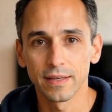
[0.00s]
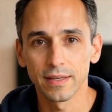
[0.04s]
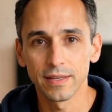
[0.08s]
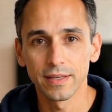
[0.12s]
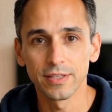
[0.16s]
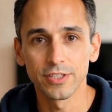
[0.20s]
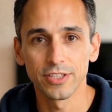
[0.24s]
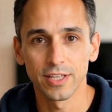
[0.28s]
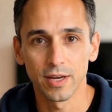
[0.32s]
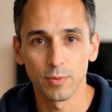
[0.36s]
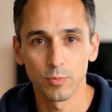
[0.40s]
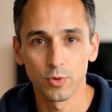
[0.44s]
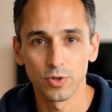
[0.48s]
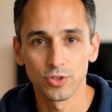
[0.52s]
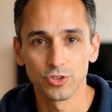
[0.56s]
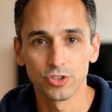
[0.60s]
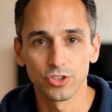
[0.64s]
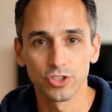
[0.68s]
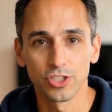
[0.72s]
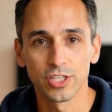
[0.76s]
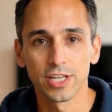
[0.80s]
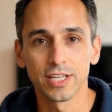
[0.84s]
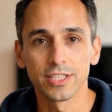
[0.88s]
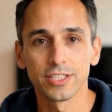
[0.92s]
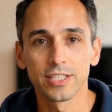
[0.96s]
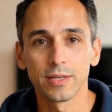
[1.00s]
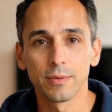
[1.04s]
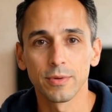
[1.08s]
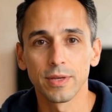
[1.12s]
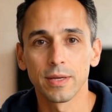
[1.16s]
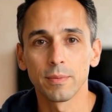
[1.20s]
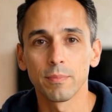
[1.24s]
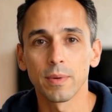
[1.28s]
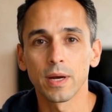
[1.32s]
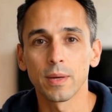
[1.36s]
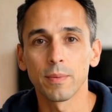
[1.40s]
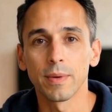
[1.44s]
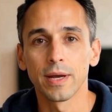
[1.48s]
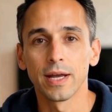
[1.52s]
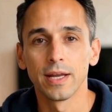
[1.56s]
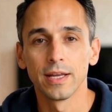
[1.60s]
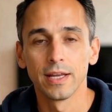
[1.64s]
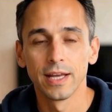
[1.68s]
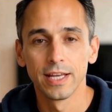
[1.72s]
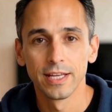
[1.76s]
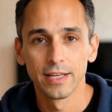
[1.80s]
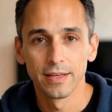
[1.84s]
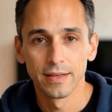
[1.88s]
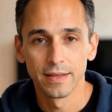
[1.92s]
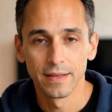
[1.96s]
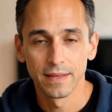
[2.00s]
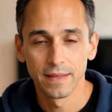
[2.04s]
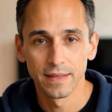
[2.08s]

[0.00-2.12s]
Some want to share something publicly.